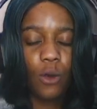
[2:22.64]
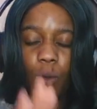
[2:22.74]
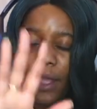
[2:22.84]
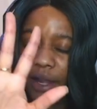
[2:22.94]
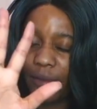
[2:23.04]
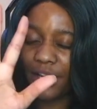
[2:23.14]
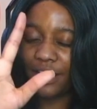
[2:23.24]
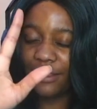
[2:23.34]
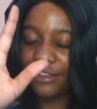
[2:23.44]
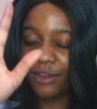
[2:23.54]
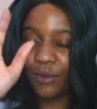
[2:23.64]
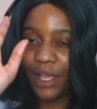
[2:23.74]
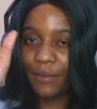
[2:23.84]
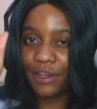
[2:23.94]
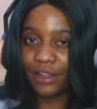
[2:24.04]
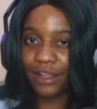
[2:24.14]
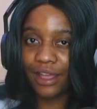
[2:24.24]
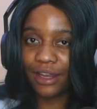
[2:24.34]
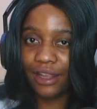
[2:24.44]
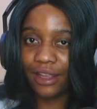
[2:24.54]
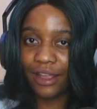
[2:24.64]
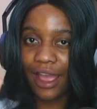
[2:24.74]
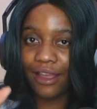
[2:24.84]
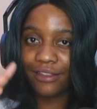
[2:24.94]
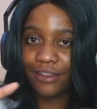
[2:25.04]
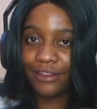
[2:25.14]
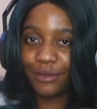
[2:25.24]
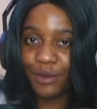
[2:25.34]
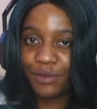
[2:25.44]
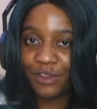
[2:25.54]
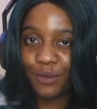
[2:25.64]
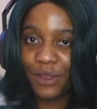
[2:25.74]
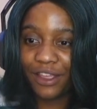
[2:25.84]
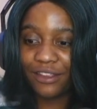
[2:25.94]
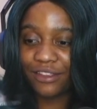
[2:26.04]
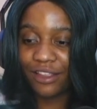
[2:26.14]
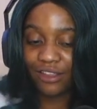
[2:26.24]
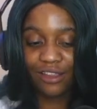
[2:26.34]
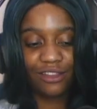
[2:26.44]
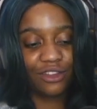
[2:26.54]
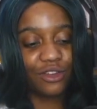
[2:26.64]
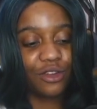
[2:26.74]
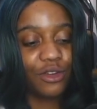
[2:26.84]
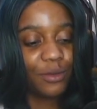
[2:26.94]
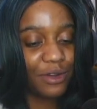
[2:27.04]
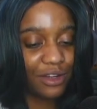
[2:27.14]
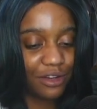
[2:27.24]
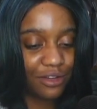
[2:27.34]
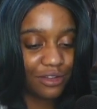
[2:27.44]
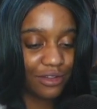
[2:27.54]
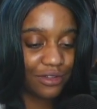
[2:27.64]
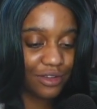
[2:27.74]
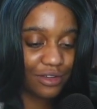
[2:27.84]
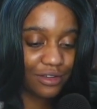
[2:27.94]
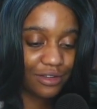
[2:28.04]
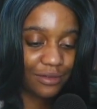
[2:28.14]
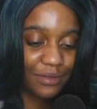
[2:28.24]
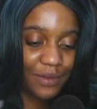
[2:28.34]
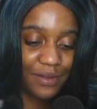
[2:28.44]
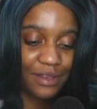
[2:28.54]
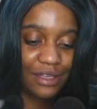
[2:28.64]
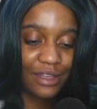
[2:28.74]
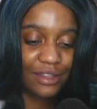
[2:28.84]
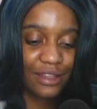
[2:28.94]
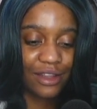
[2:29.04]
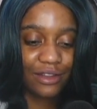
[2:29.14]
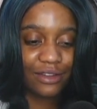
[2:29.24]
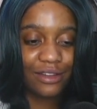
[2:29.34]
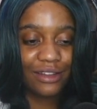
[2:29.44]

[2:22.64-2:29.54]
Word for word: Wait a minute. He said, What happened to Lottie? I sent him up to space. Sounds like you're incriminating yourself, sir. Maybe take that out.